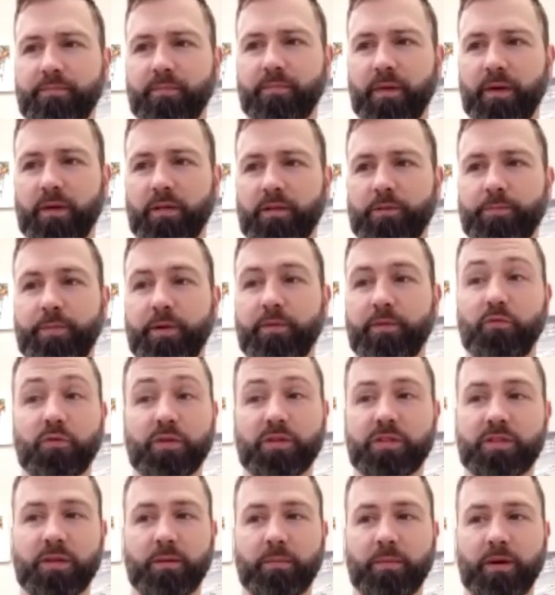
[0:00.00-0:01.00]
a spiff
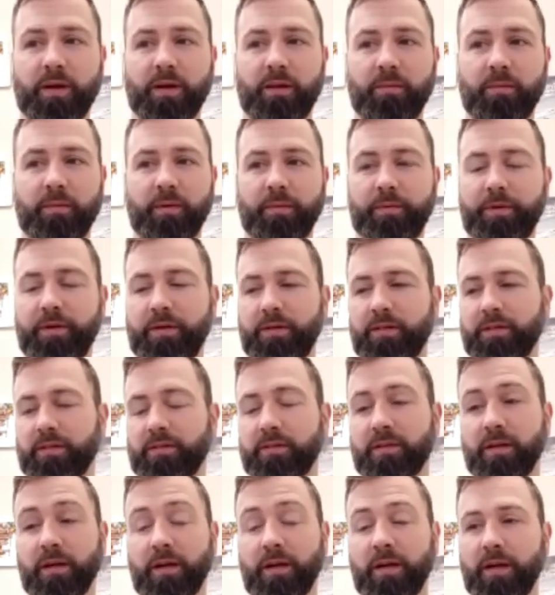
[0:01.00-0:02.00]
with somebody maybe
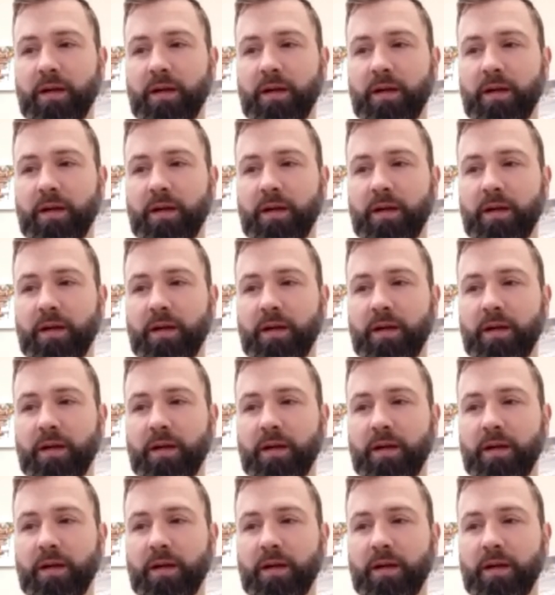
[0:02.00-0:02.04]
just